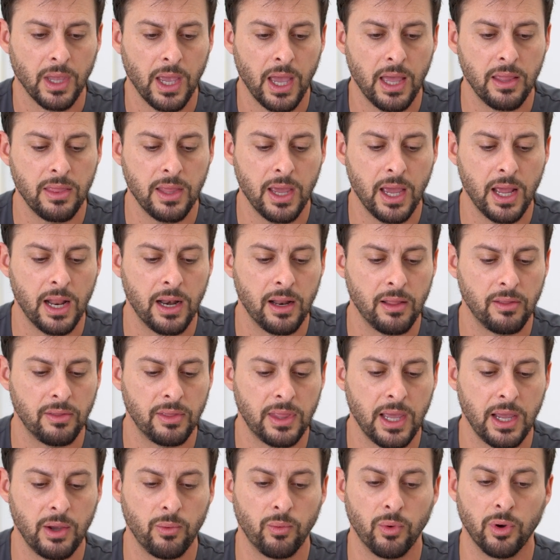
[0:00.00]
And then
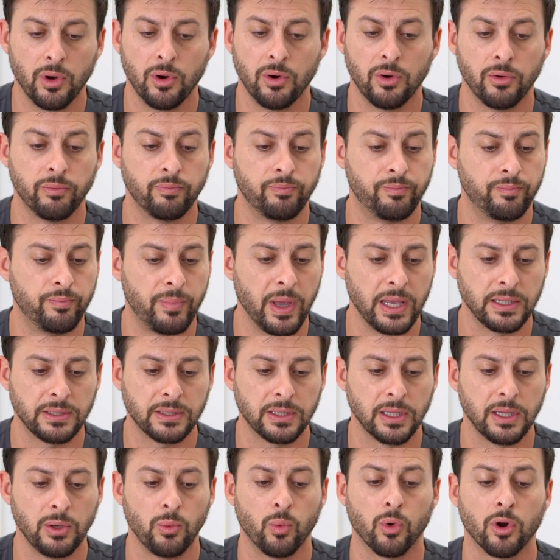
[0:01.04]
they will
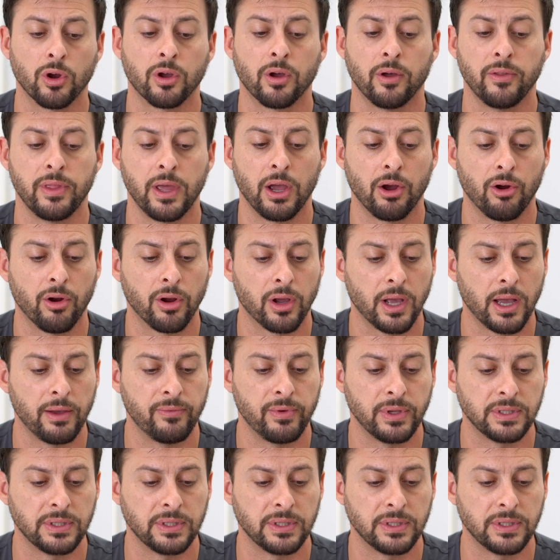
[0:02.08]
basically work on that archive.